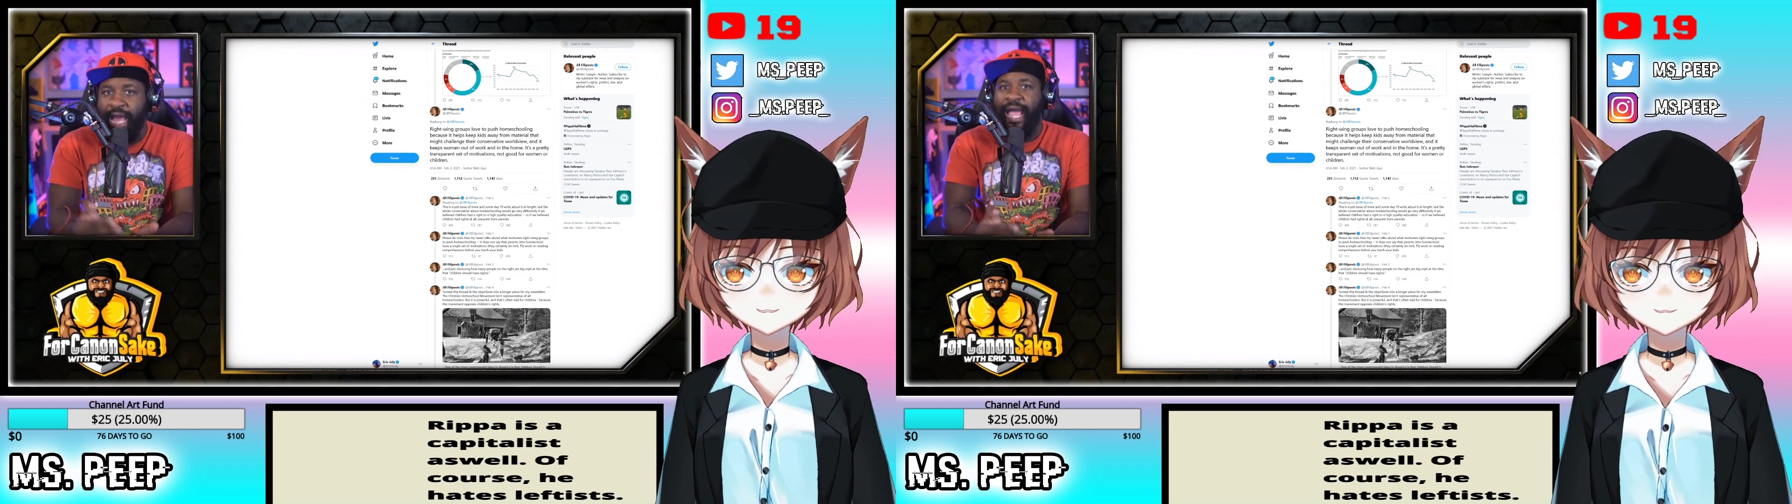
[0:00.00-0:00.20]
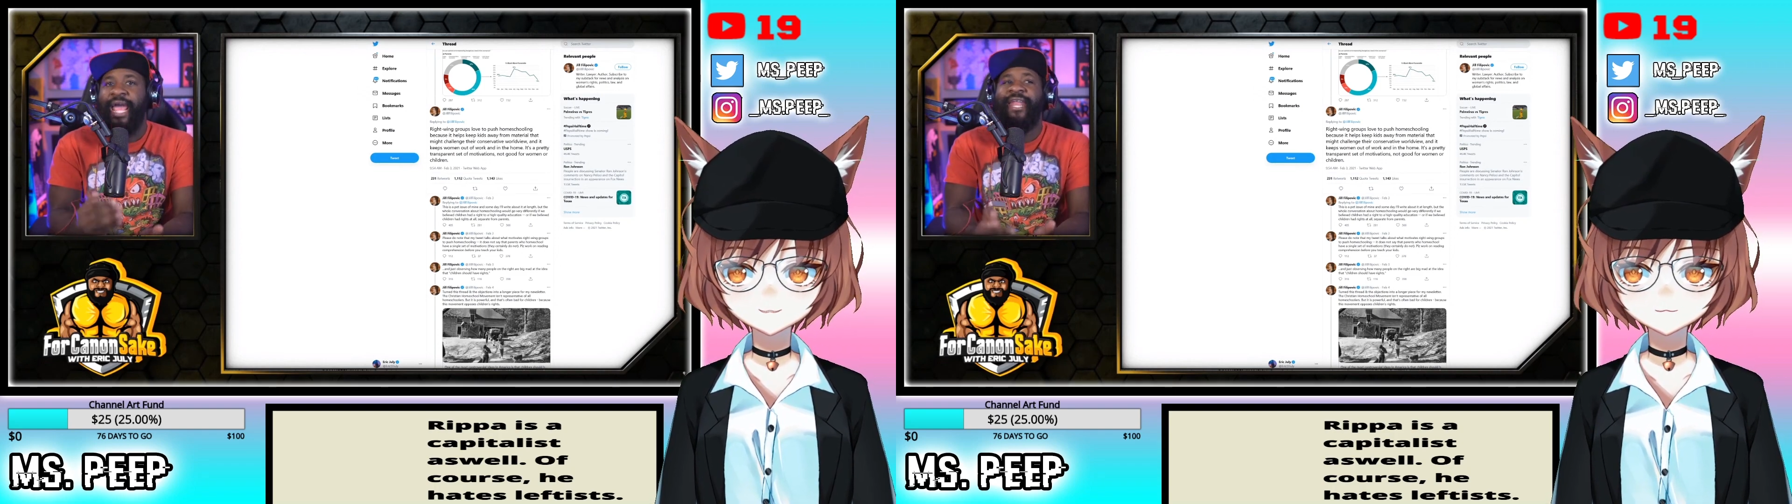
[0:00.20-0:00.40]

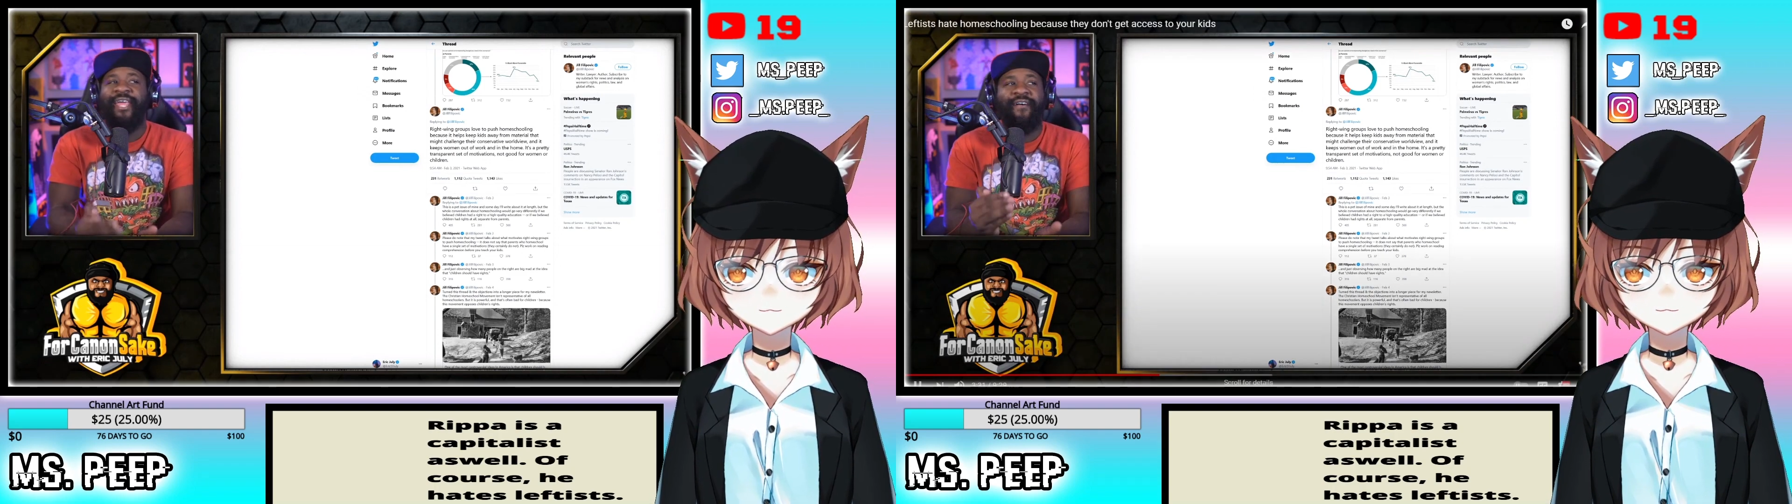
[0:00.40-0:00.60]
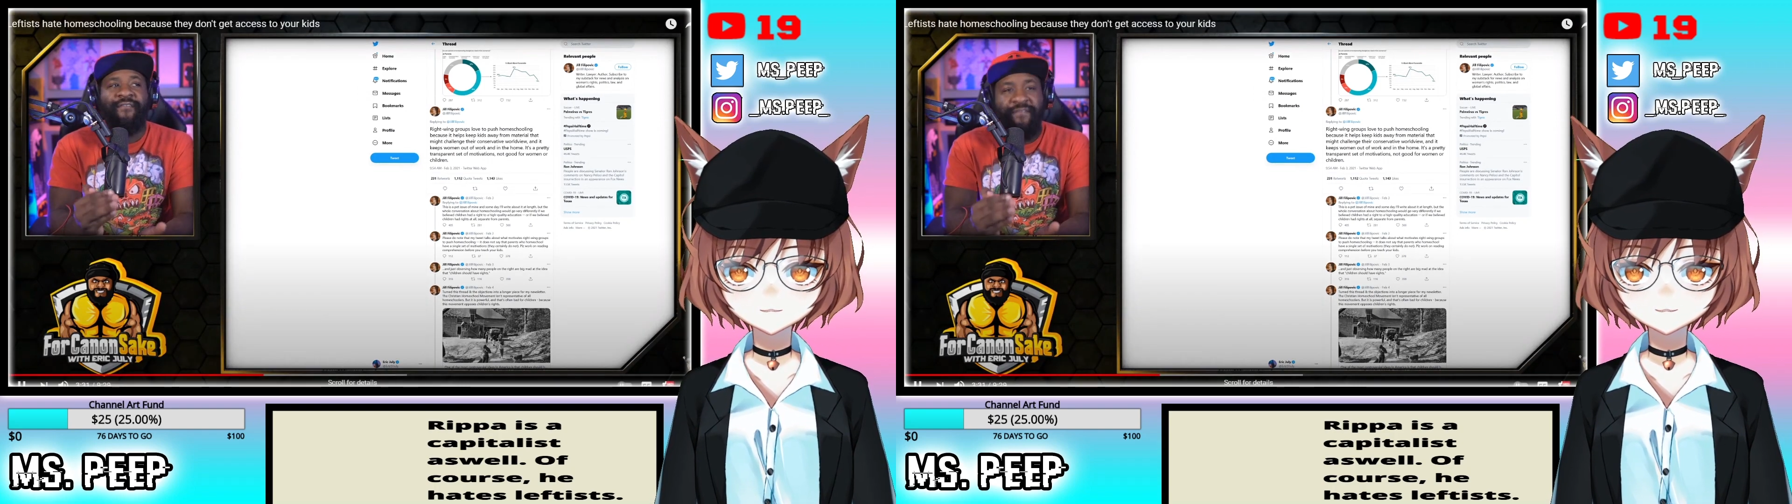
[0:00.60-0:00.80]
in the
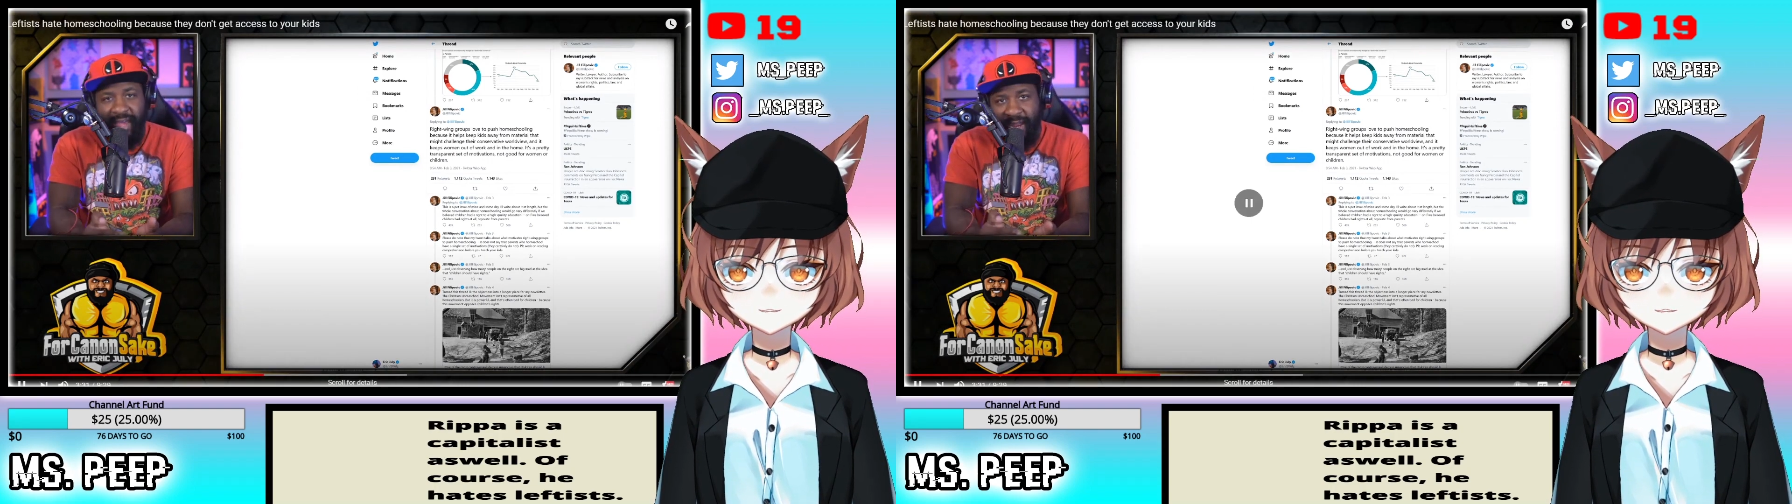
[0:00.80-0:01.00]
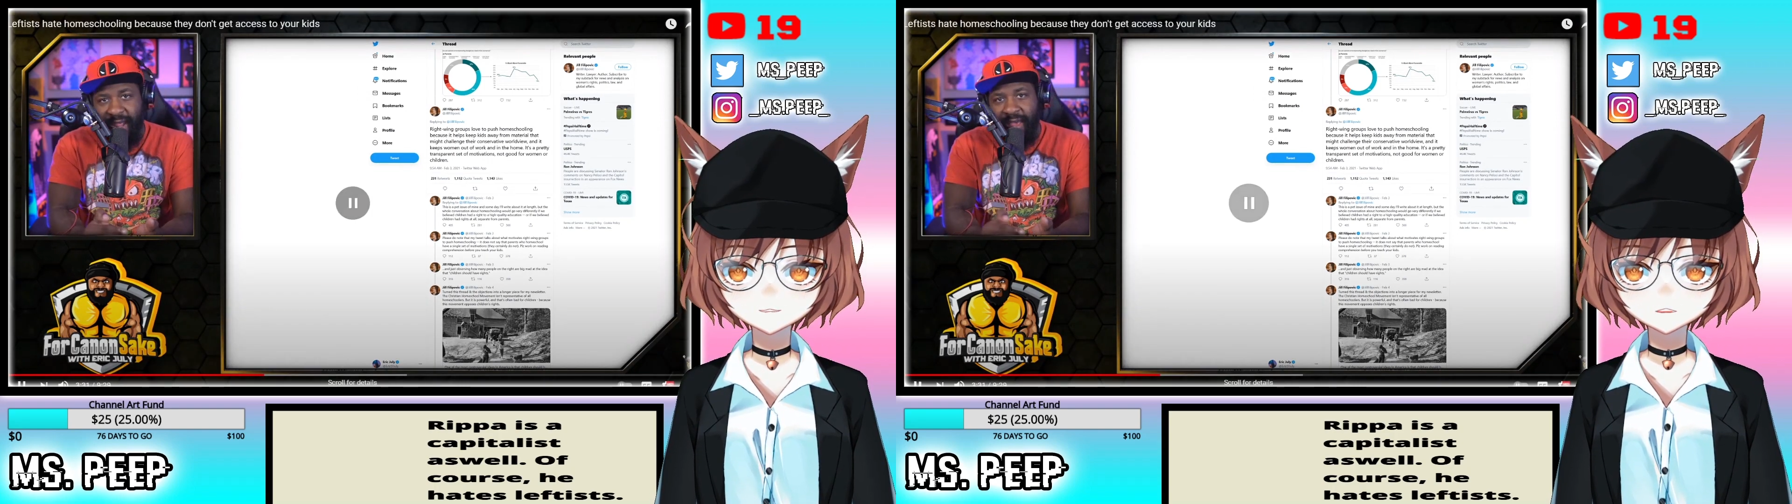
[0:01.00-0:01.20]

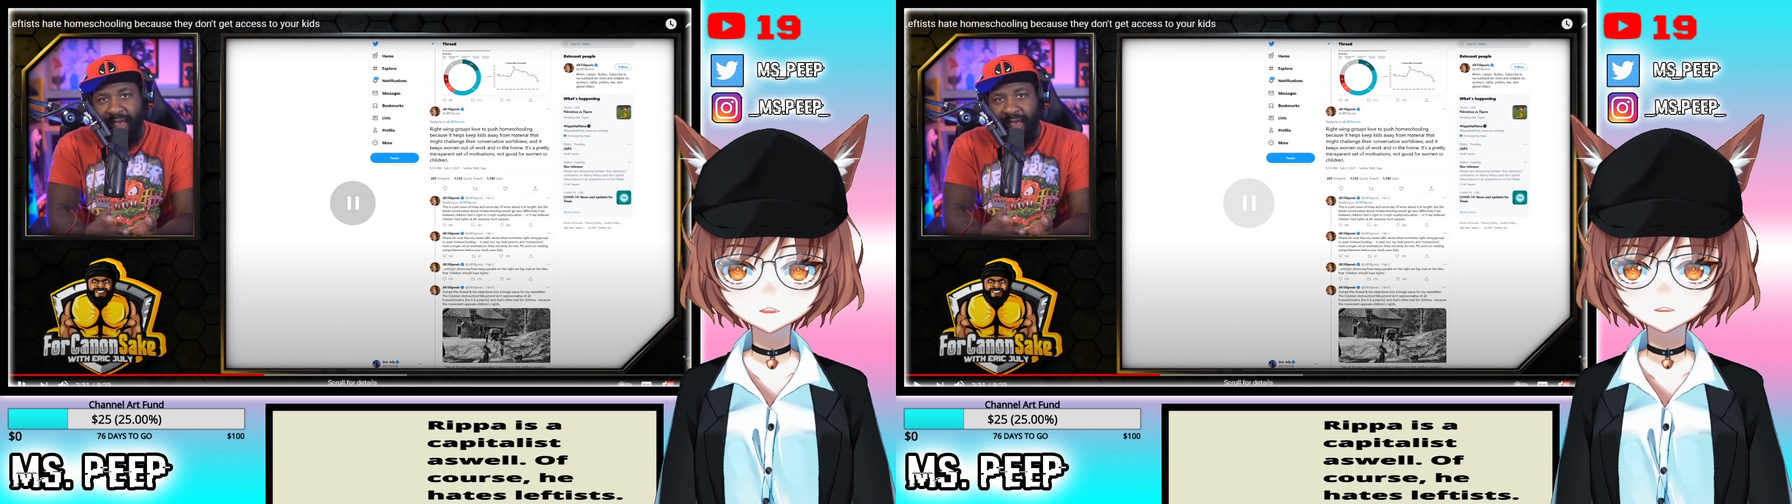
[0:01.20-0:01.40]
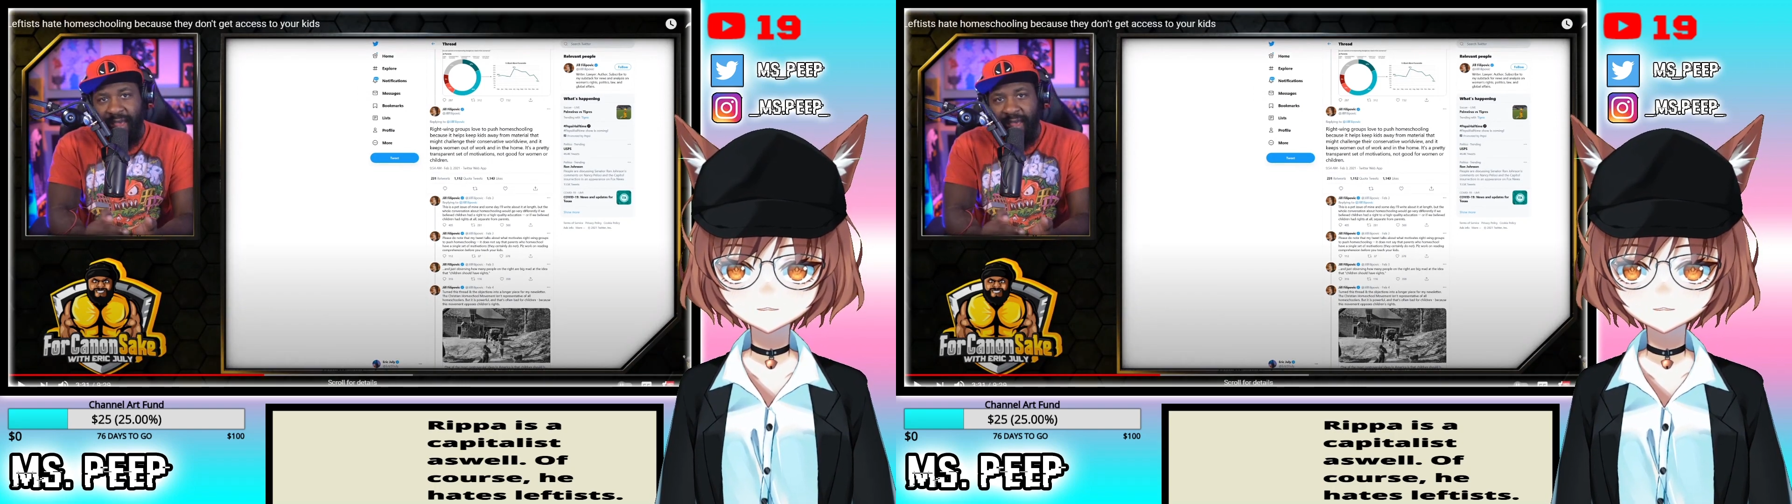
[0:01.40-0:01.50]
event that